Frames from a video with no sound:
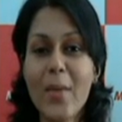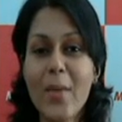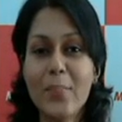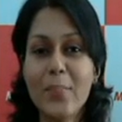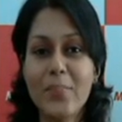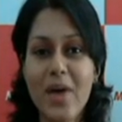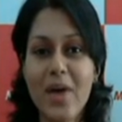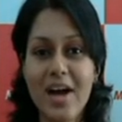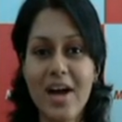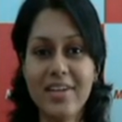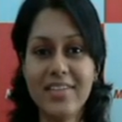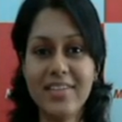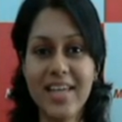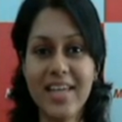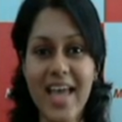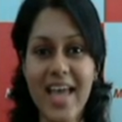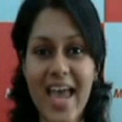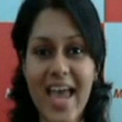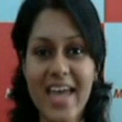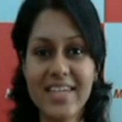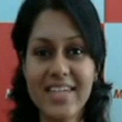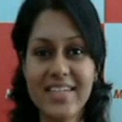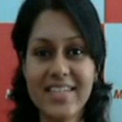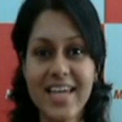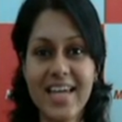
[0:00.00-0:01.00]
Bharti
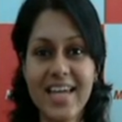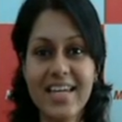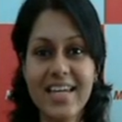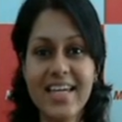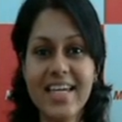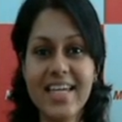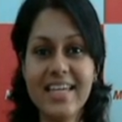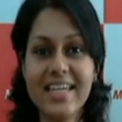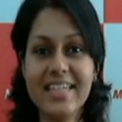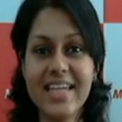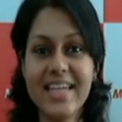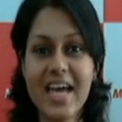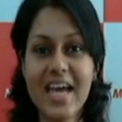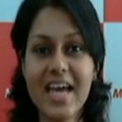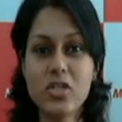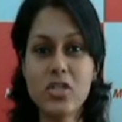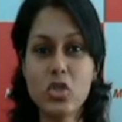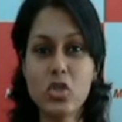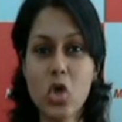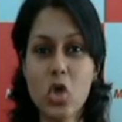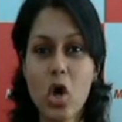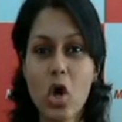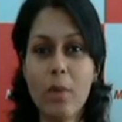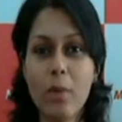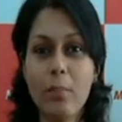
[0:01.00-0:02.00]
Airtel, India's
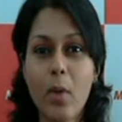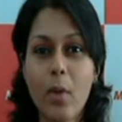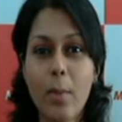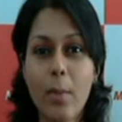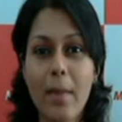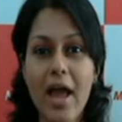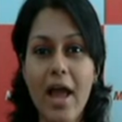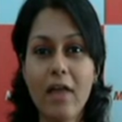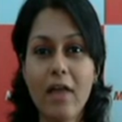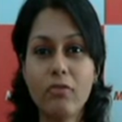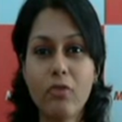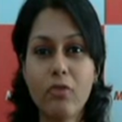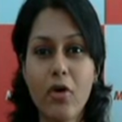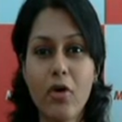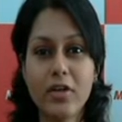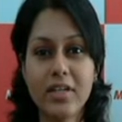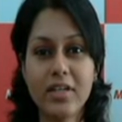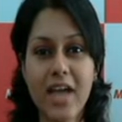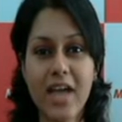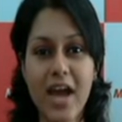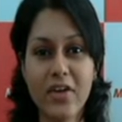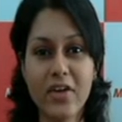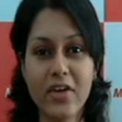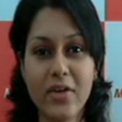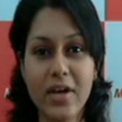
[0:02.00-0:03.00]
top mobile phone
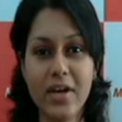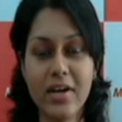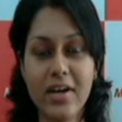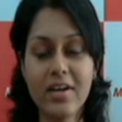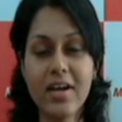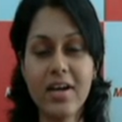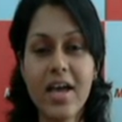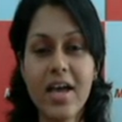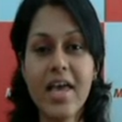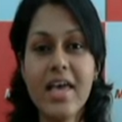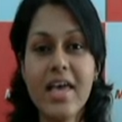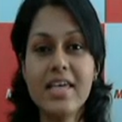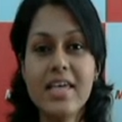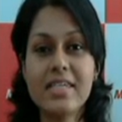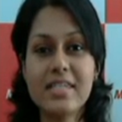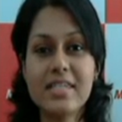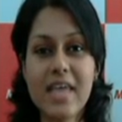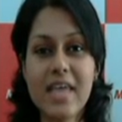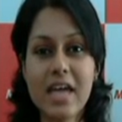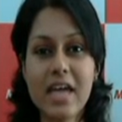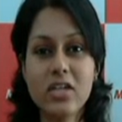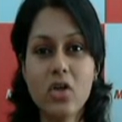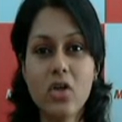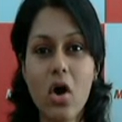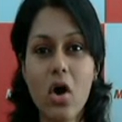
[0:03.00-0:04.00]
carrier,
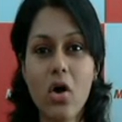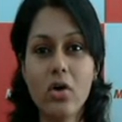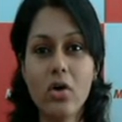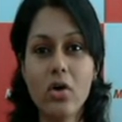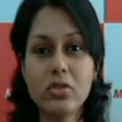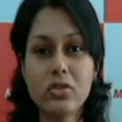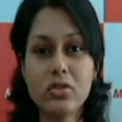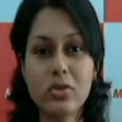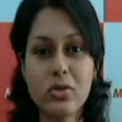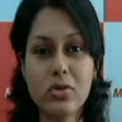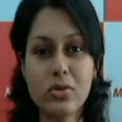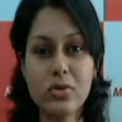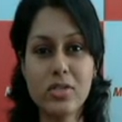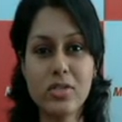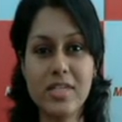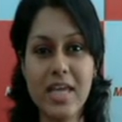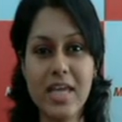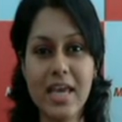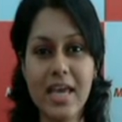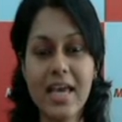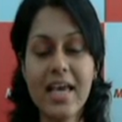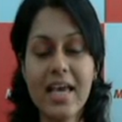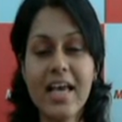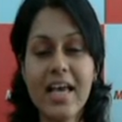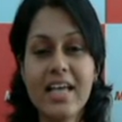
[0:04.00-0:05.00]
said on
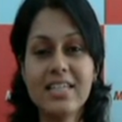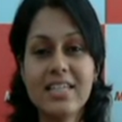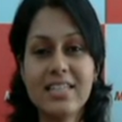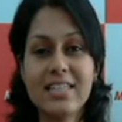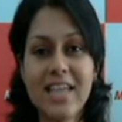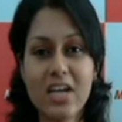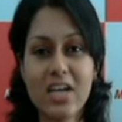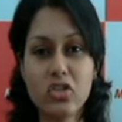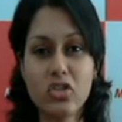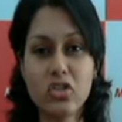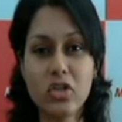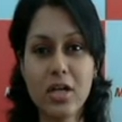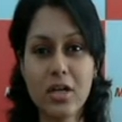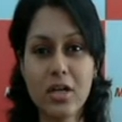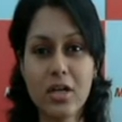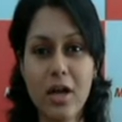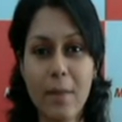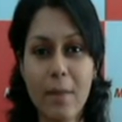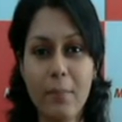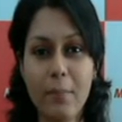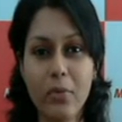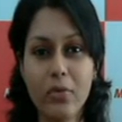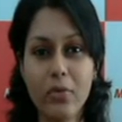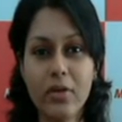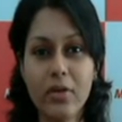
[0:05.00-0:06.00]
Tuesday Sanjay
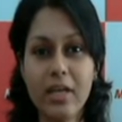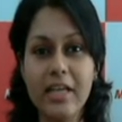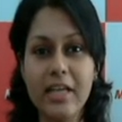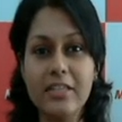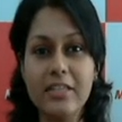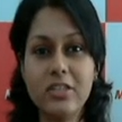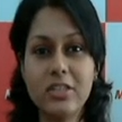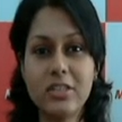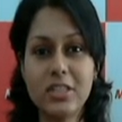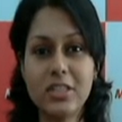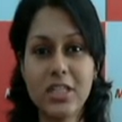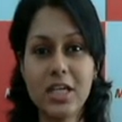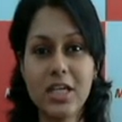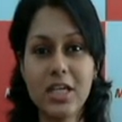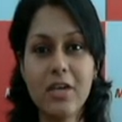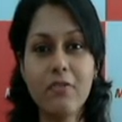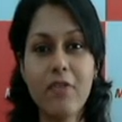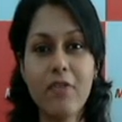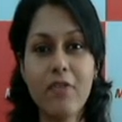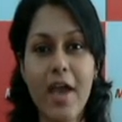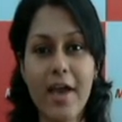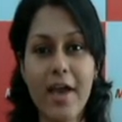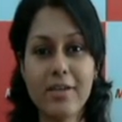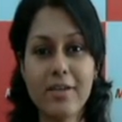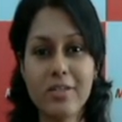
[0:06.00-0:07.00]
Kapoor, its chief
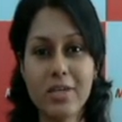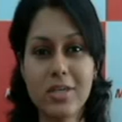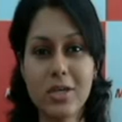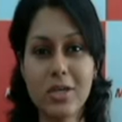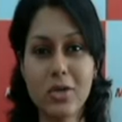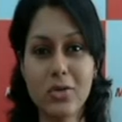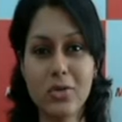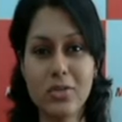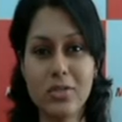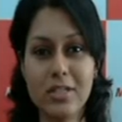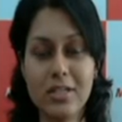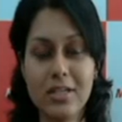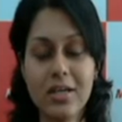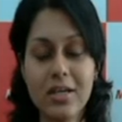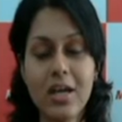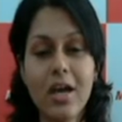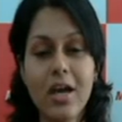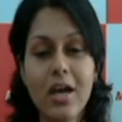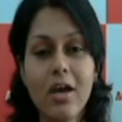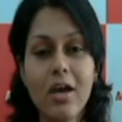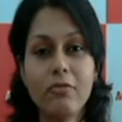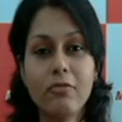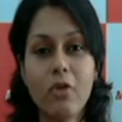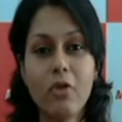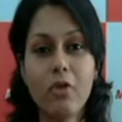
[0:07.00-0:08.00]
executive
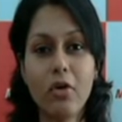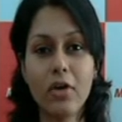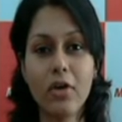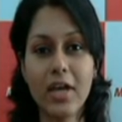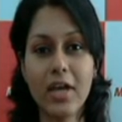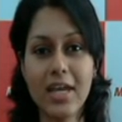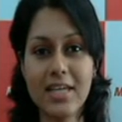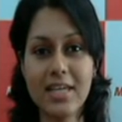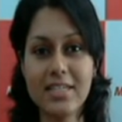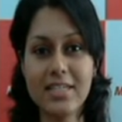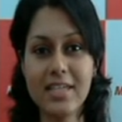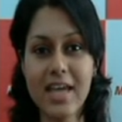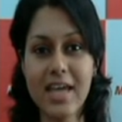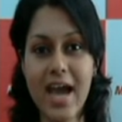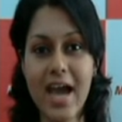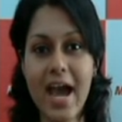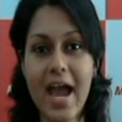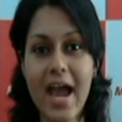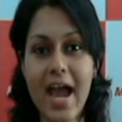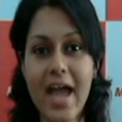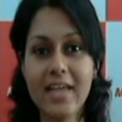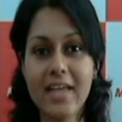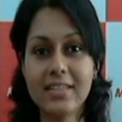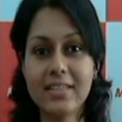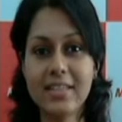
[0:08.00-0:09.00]
for India
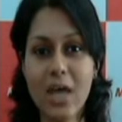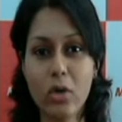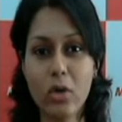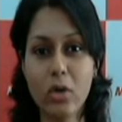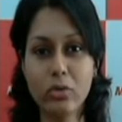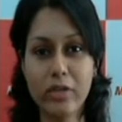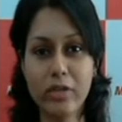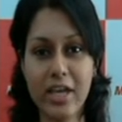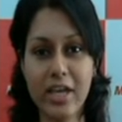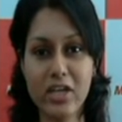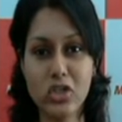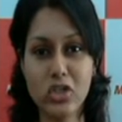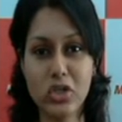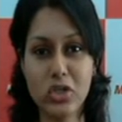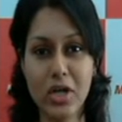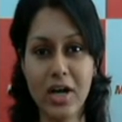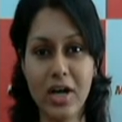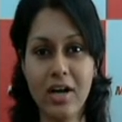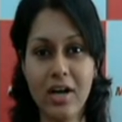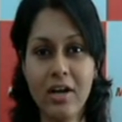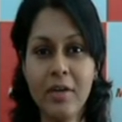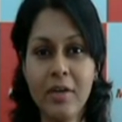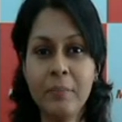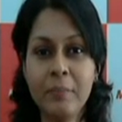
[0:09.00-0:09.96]
and South Asia,